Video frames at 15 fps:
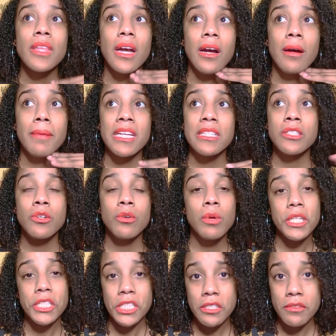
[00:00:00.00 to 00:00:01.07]
Um, I still
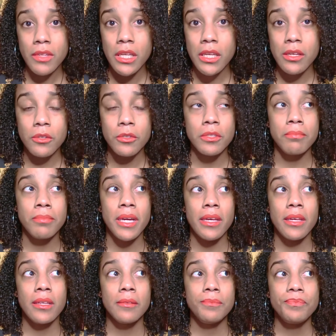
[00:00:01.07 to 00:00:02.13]
watch his videos,
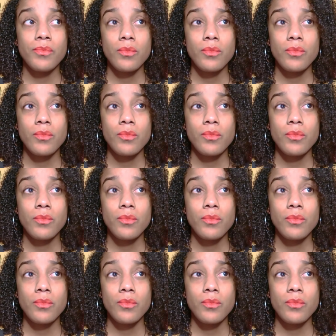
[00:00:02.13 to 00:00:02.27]
but